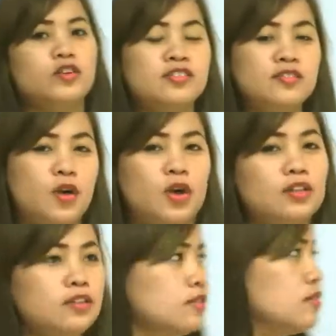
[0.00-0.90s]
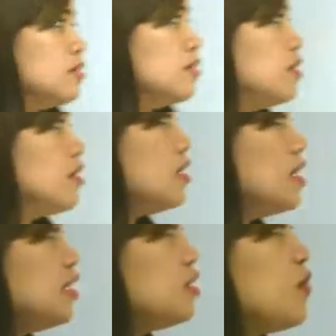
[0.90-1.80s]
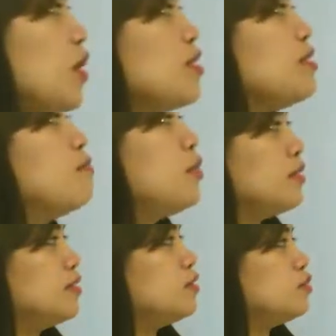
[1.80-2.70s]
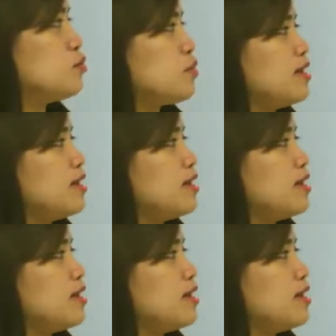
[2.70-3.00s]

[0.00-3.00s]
First of all, it is very important to